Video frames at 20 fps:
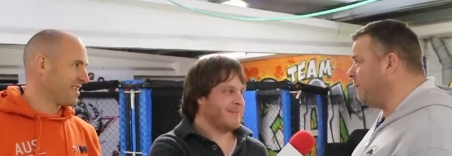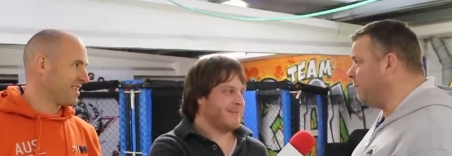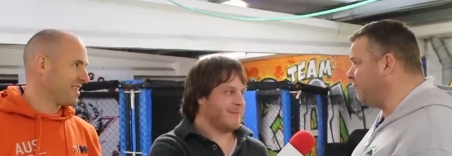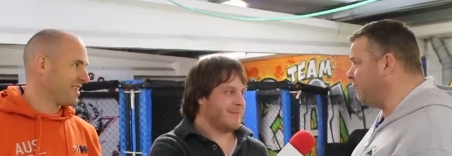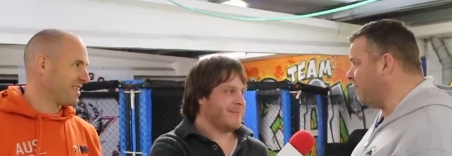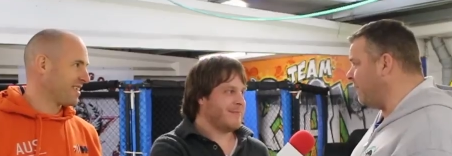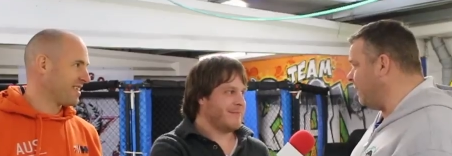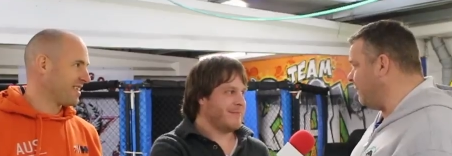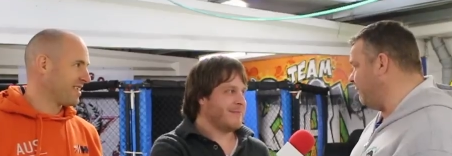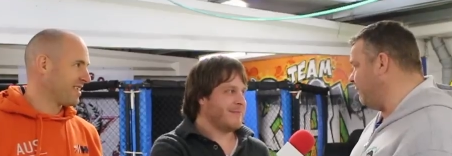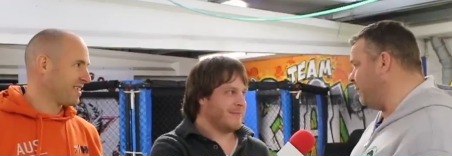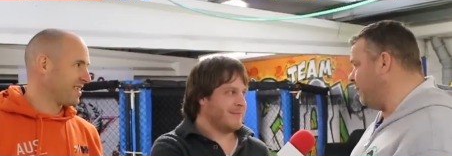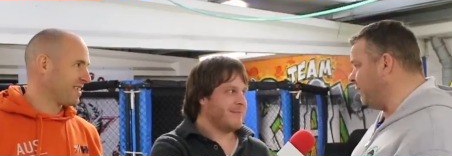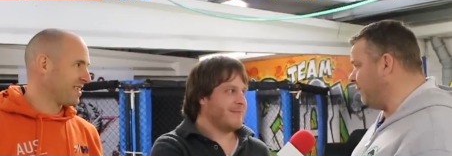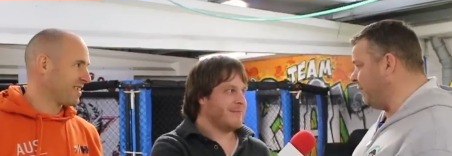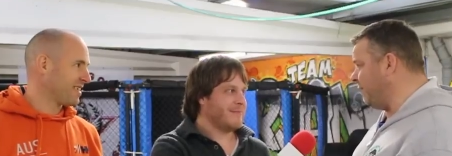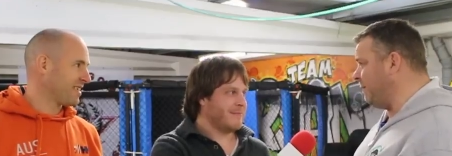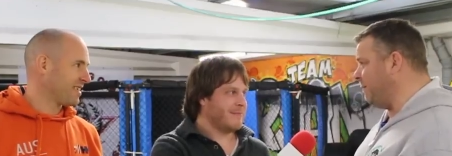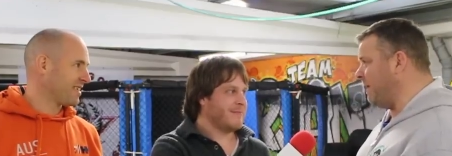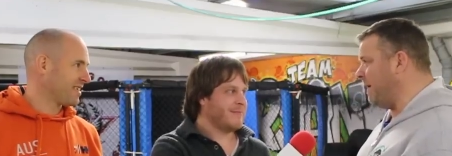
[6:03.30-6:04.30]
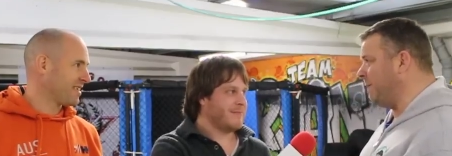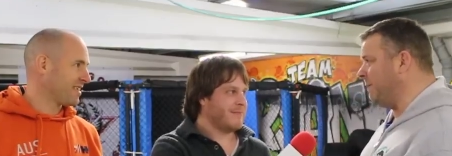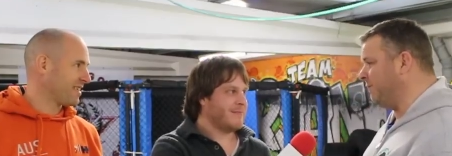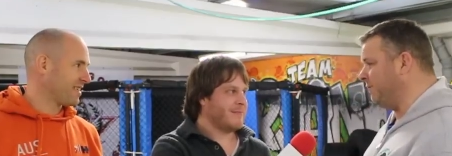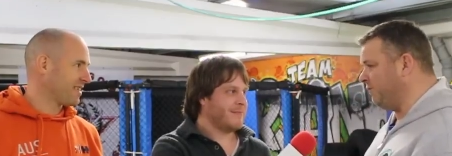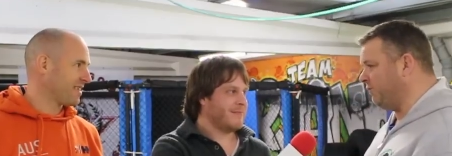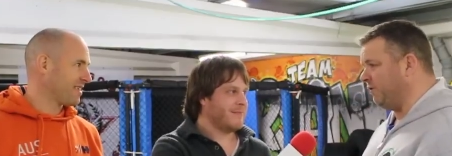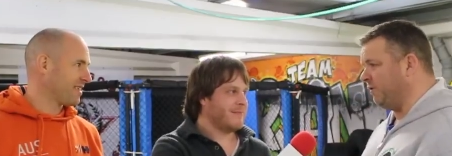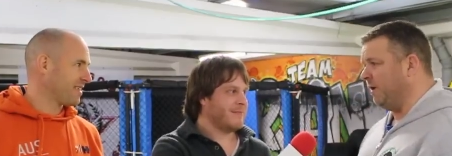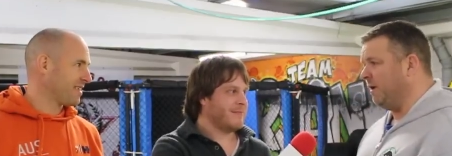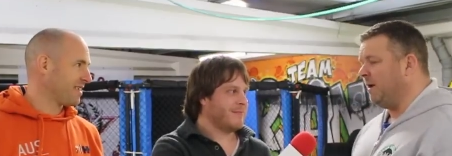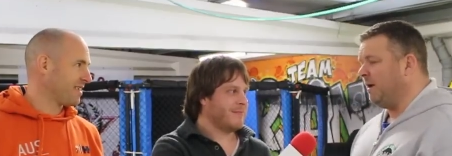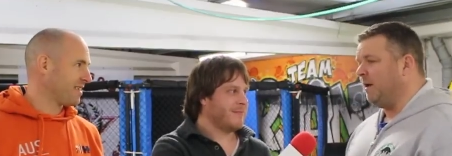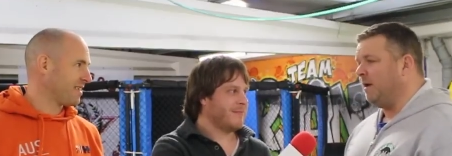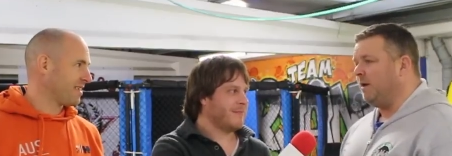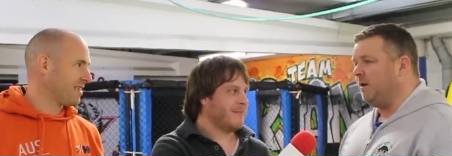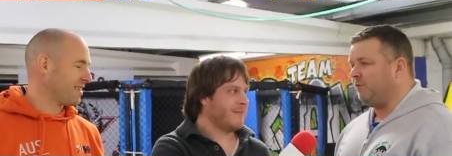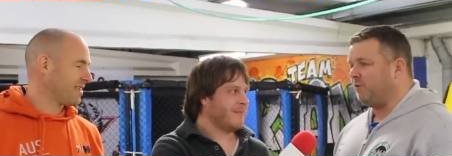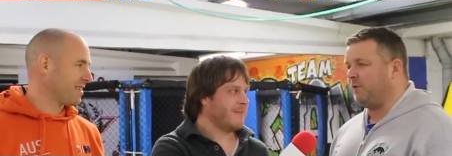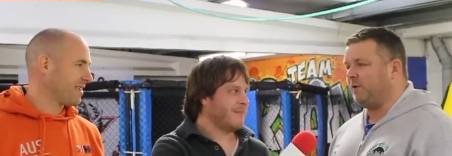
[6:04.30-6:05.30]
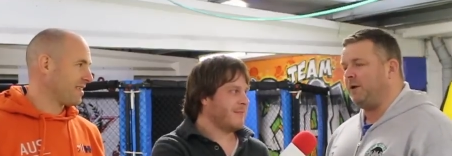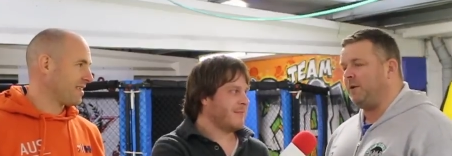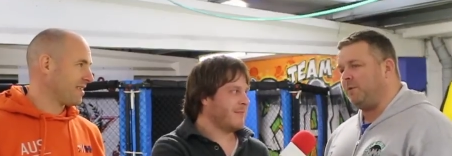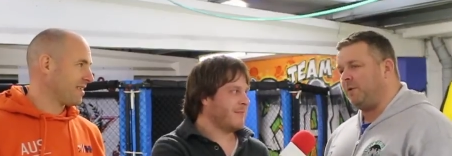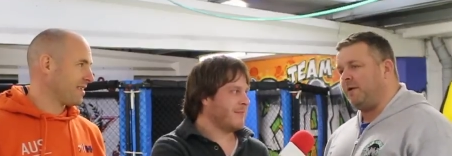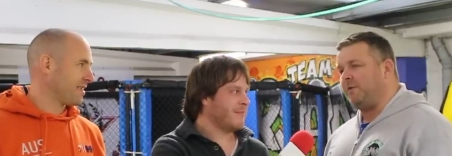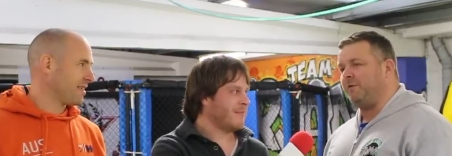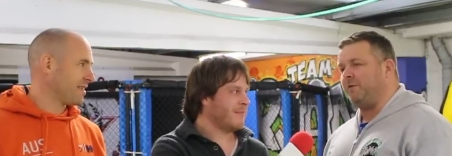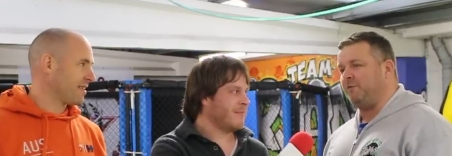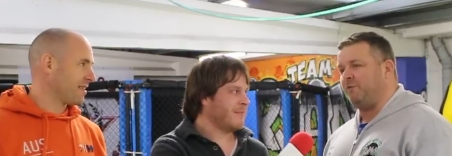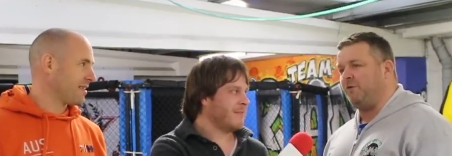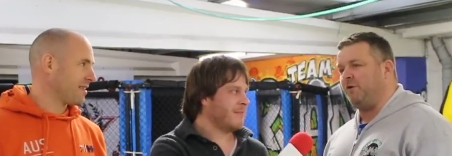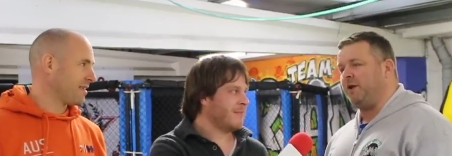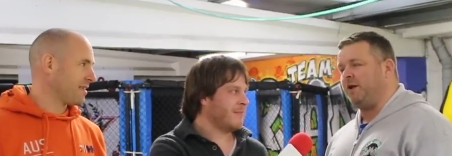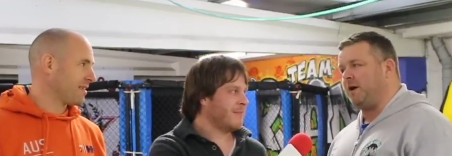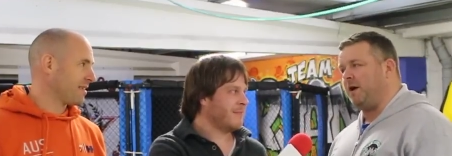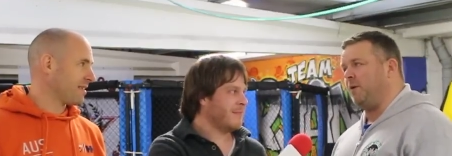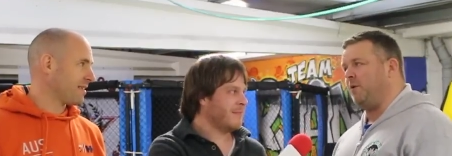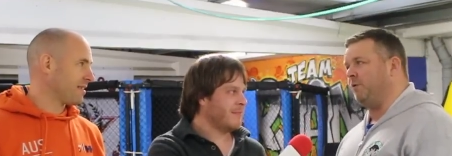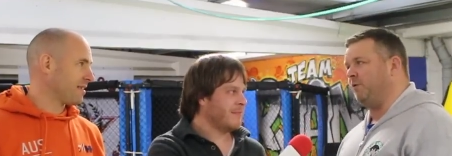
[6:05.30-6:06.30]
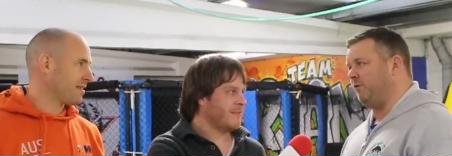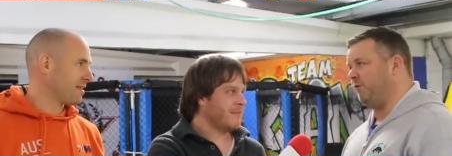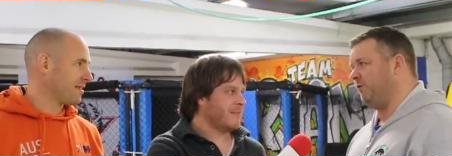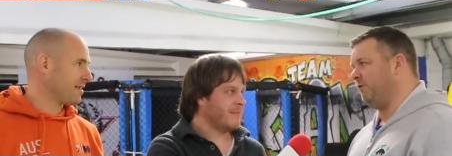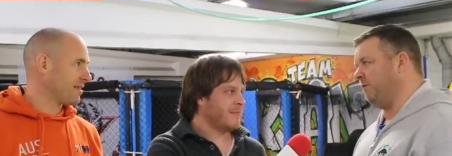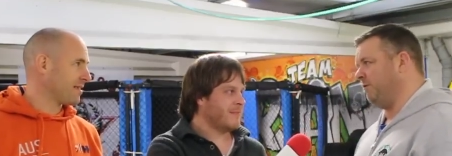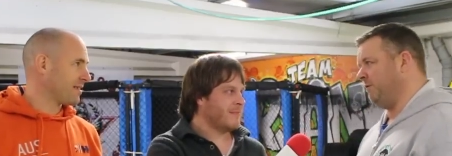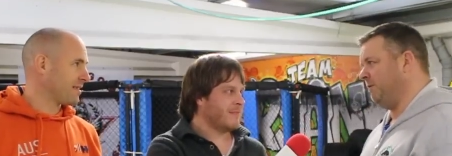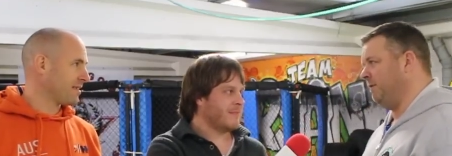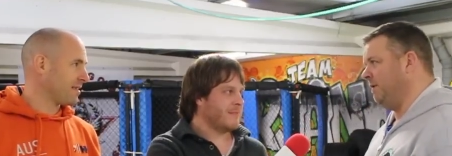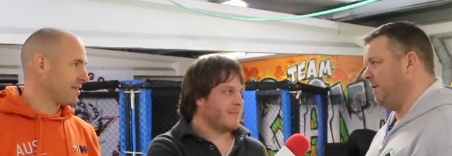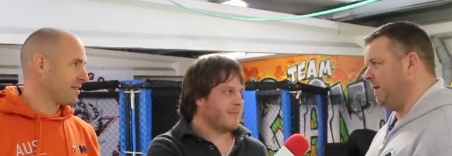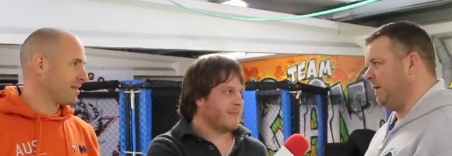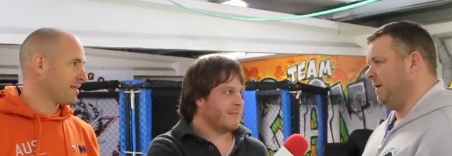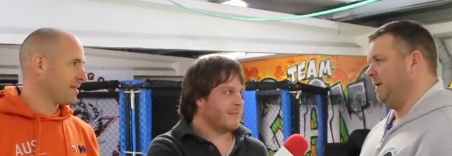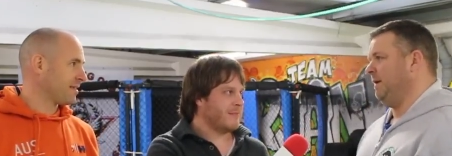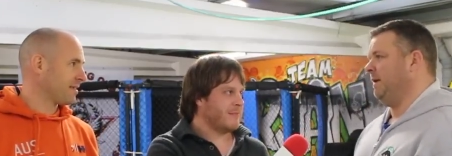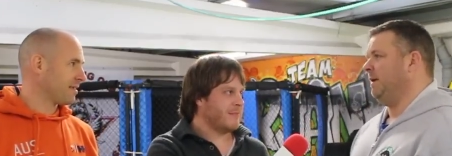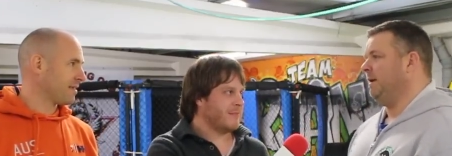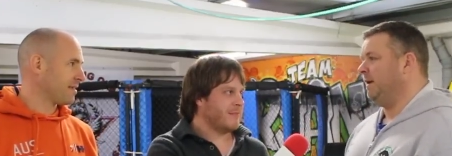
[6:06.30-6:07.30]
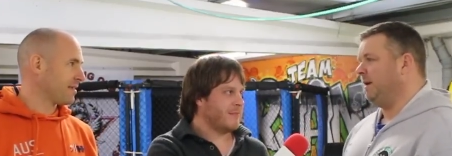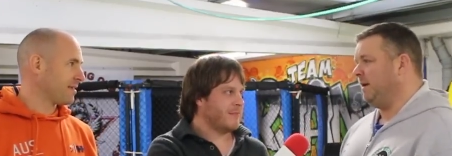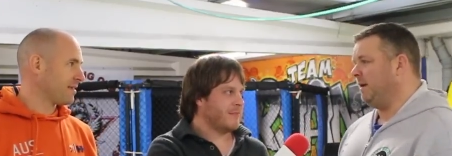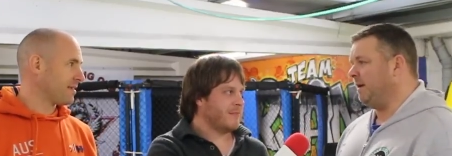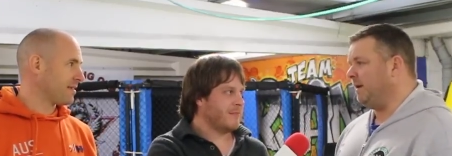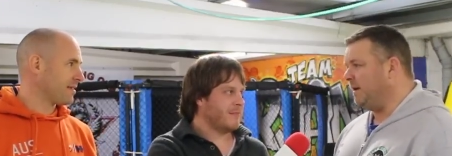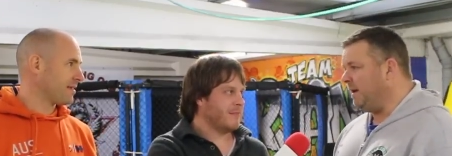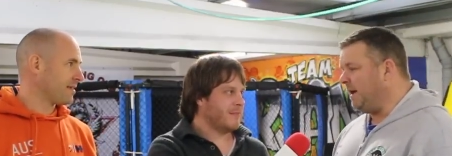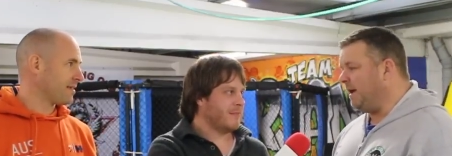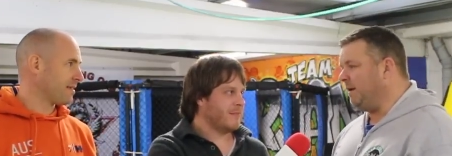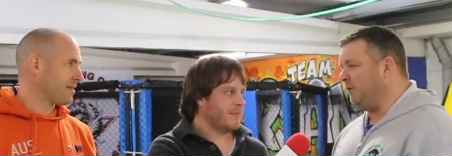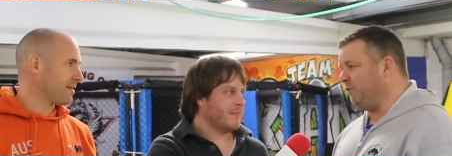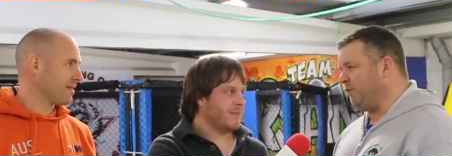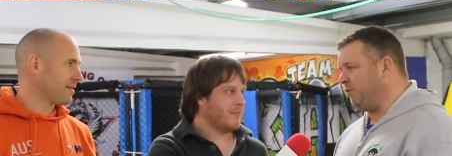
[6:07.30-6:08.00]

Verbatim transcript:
Speaker 1: was safe. He wasn't in a bad position. So I think wherever the fight goes, Neil is